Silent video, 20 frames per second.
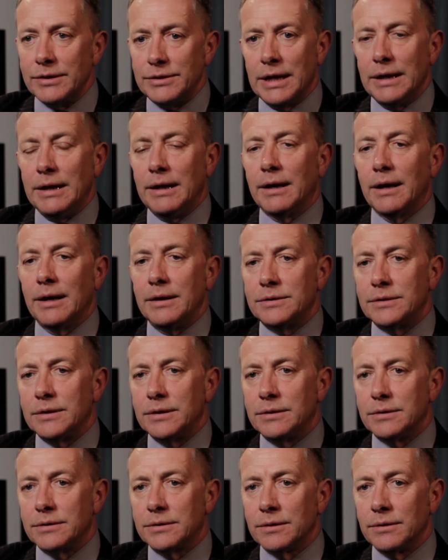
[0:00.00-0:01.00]

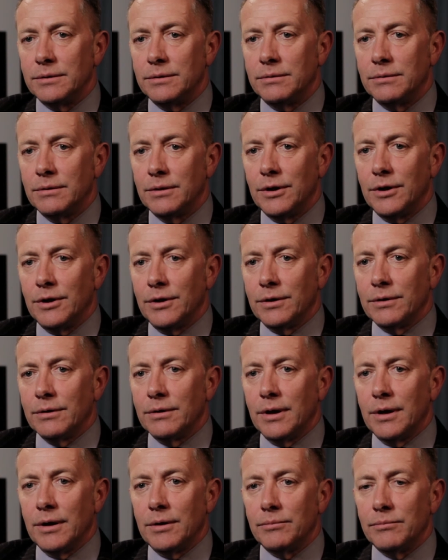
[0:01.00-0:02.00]
dedicated to
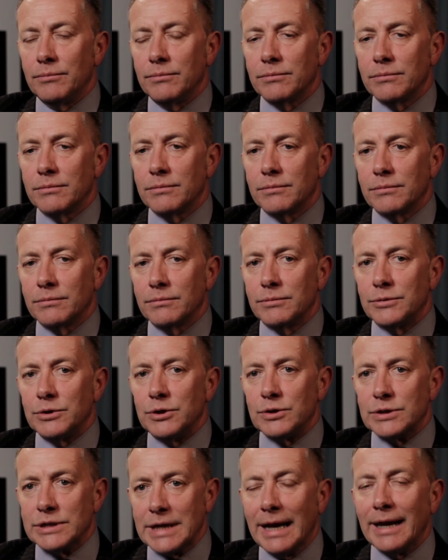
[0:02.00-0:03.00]

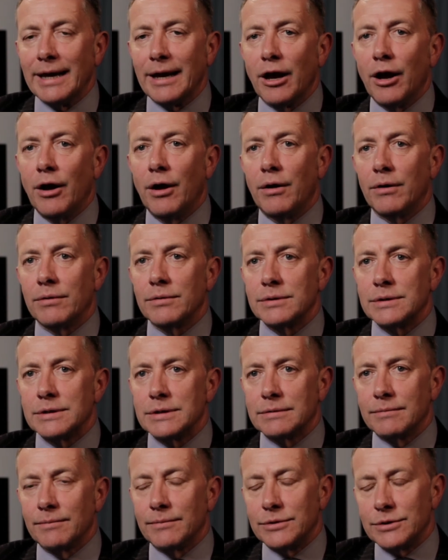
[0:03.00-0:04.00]
selling
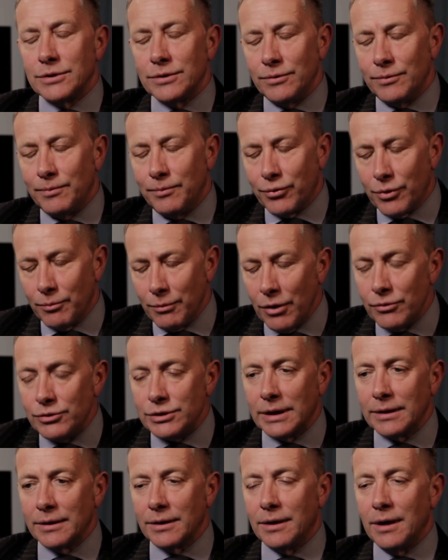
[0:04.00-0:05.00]
art, to
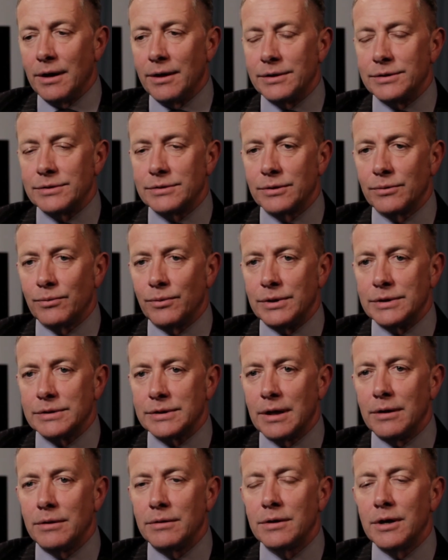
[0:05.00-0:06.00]
promoting the lines that we
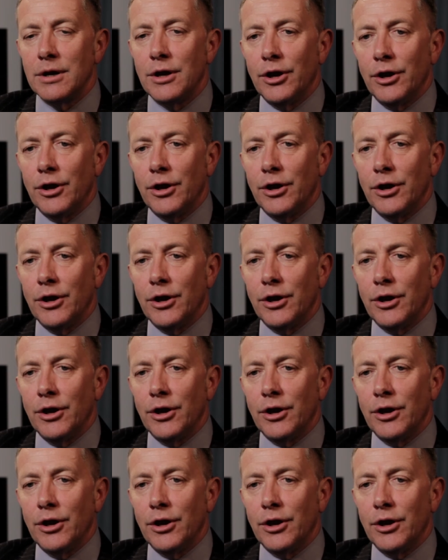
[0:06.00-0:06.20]
sell,